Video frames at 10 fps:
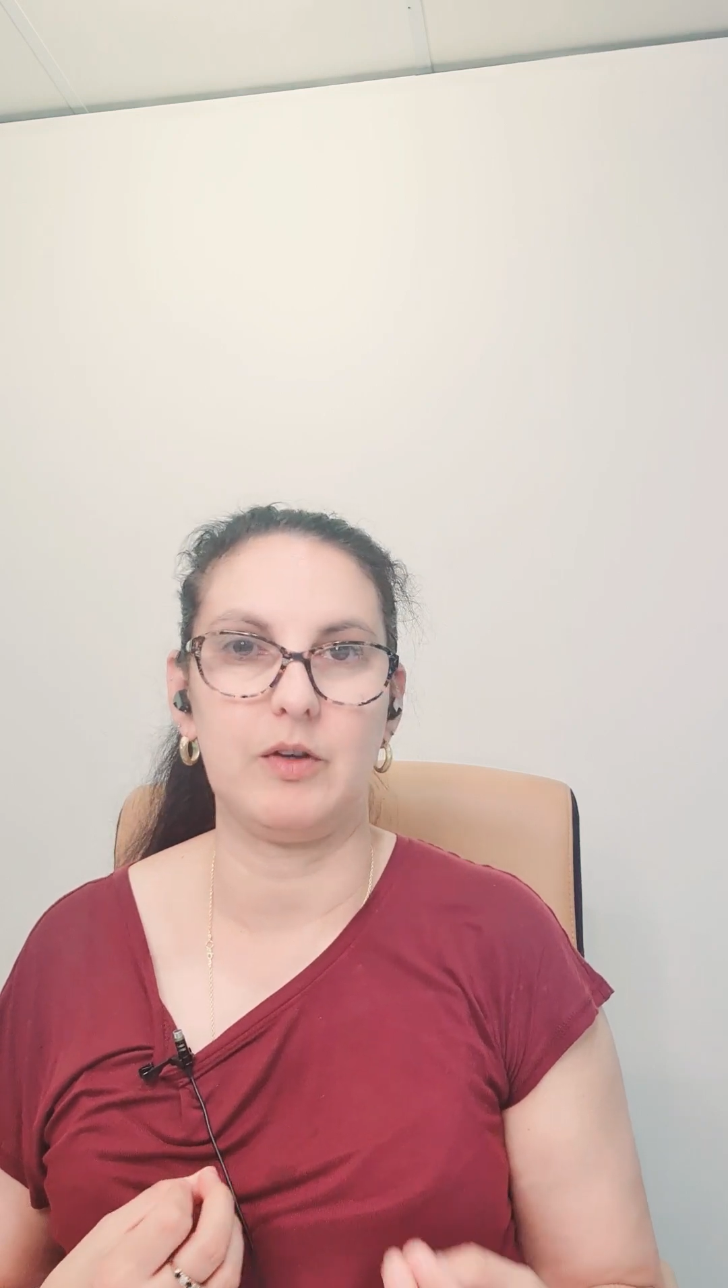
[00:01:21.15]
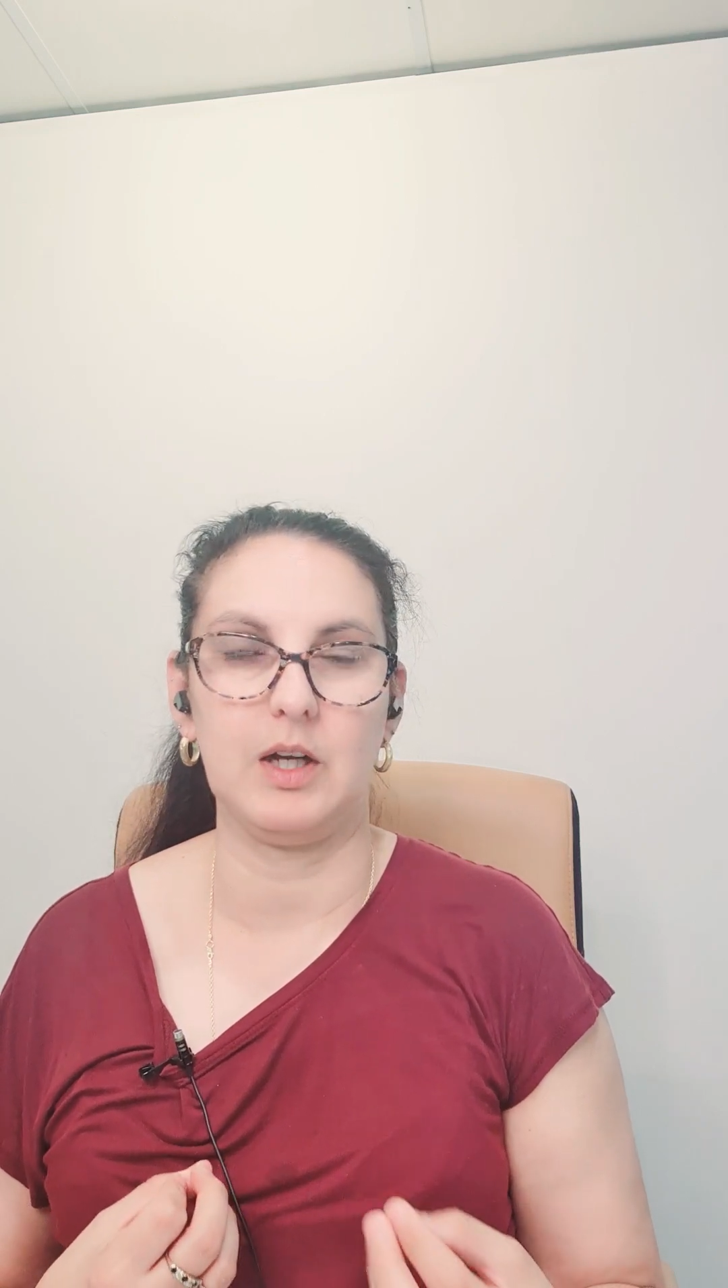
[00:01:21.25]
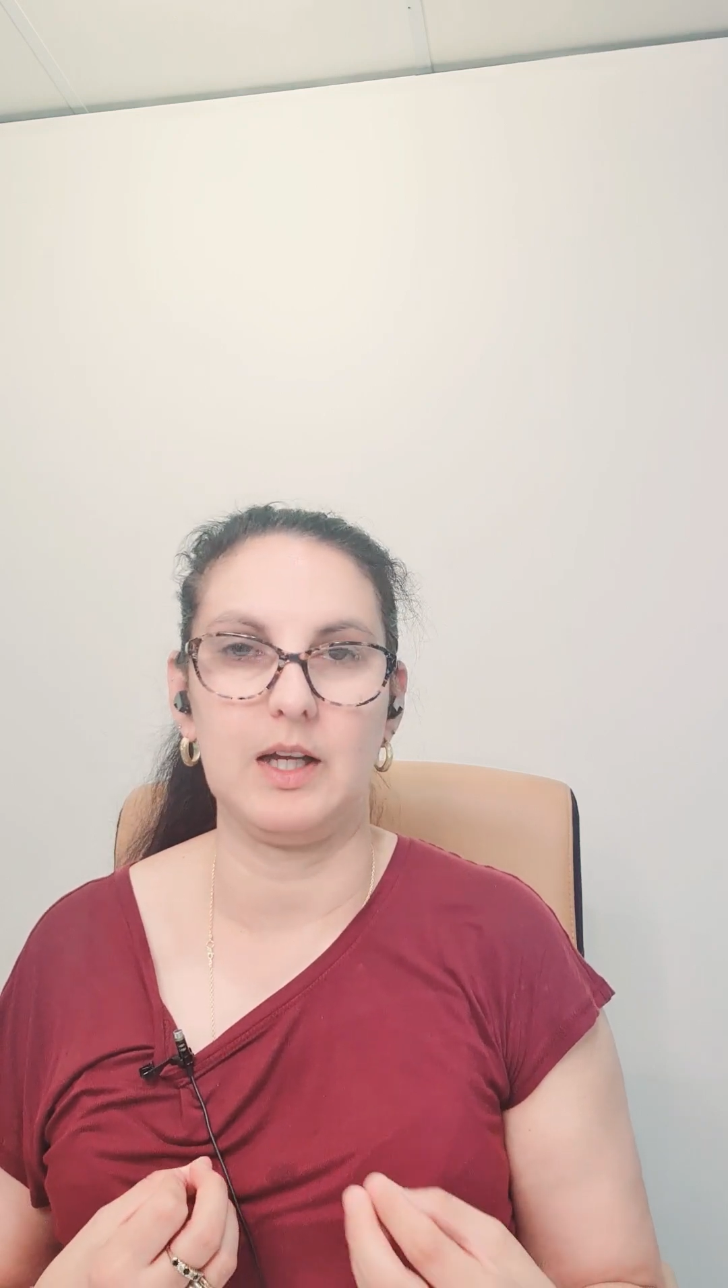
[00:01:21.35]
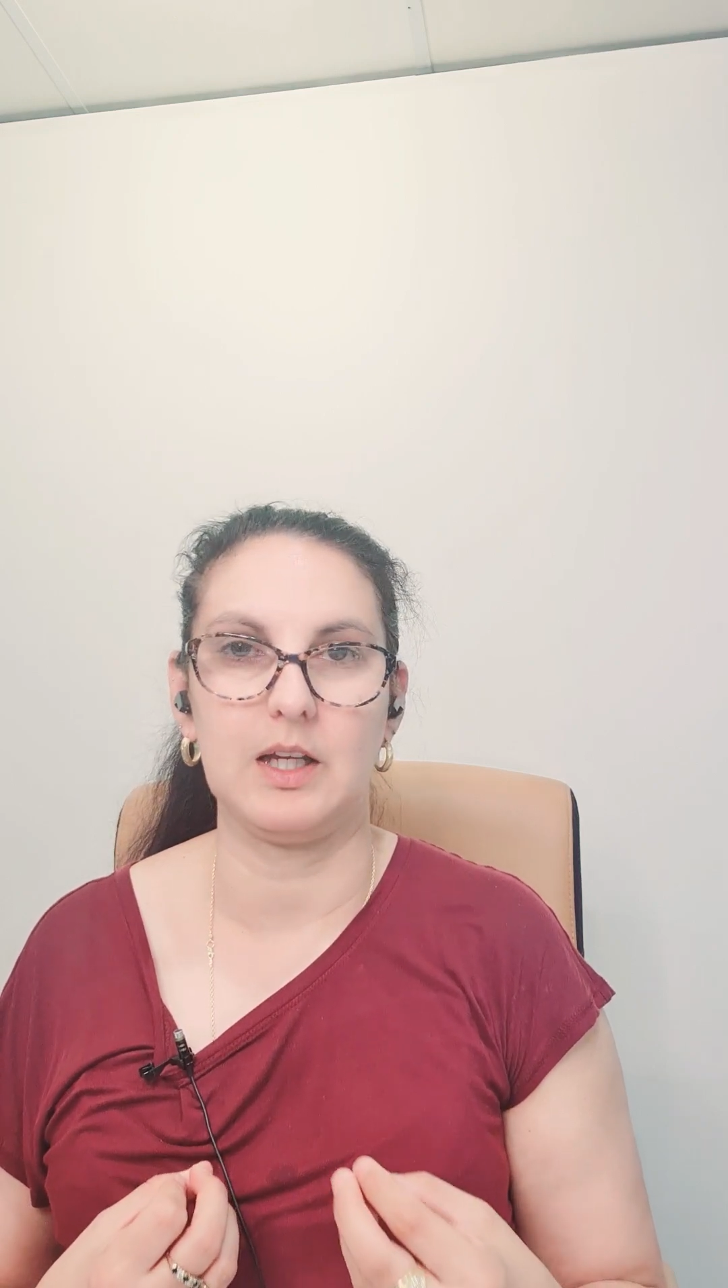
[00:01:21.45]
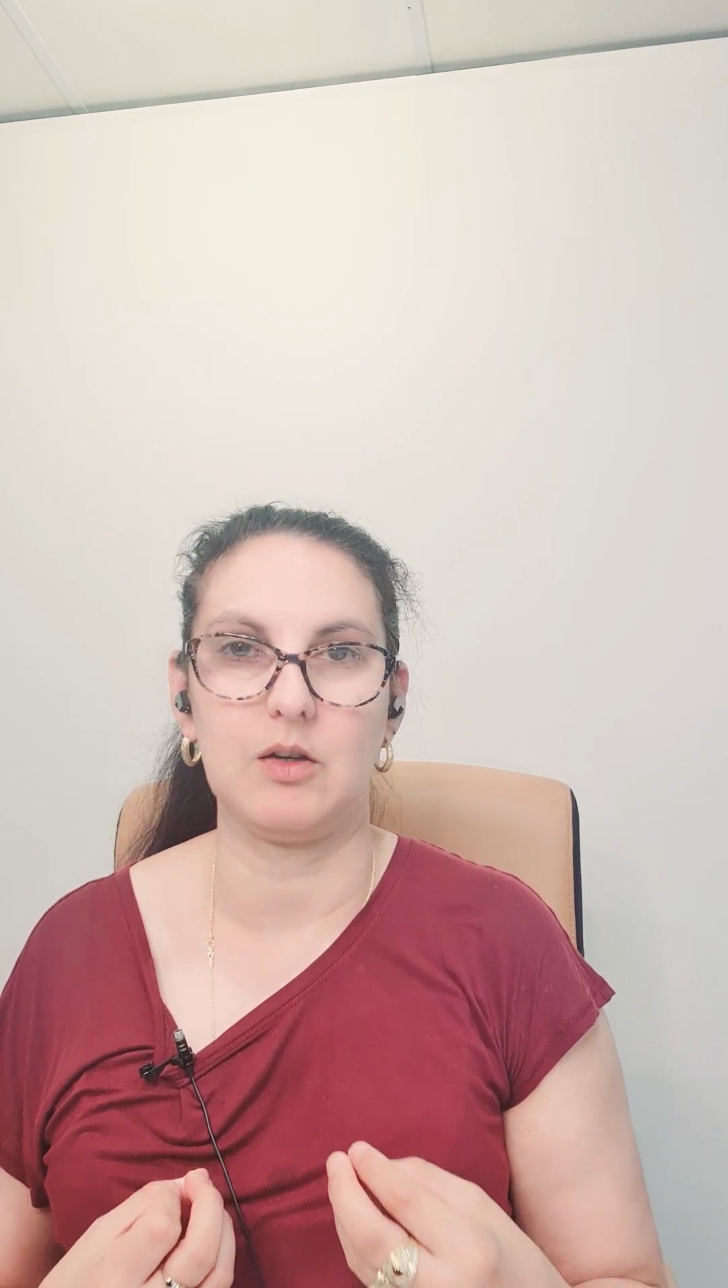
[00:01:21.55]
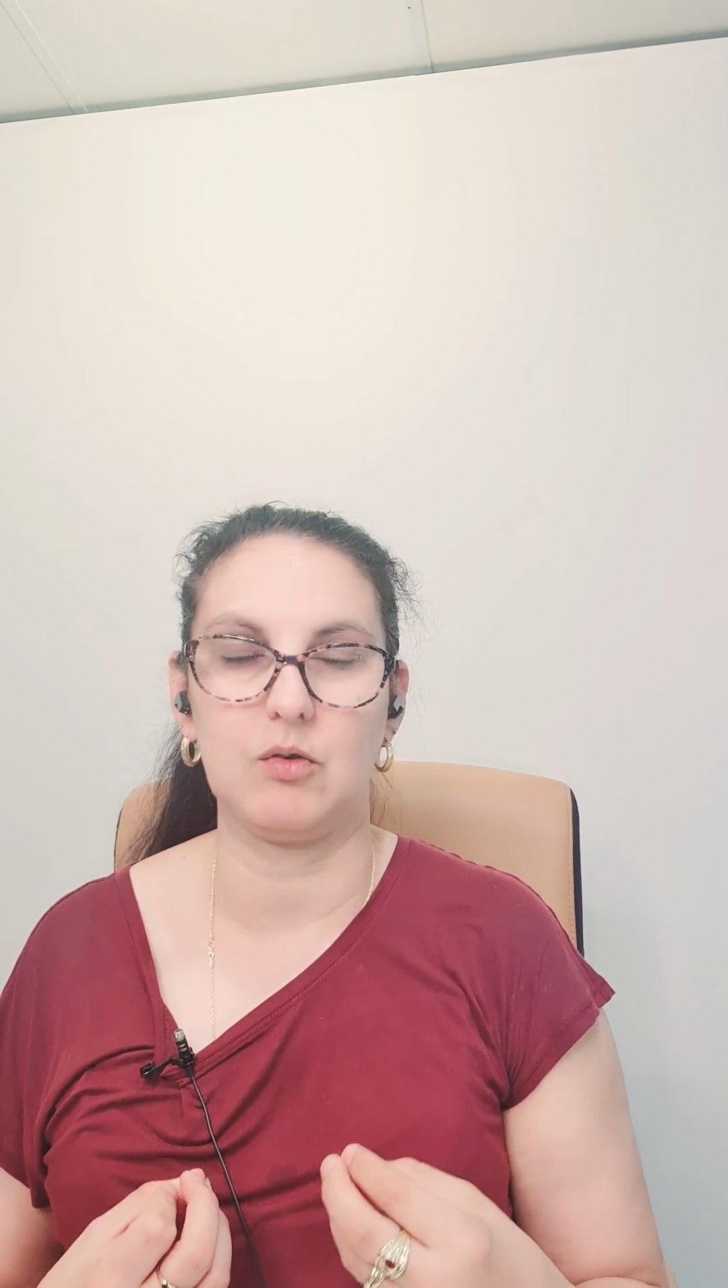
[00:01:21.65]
like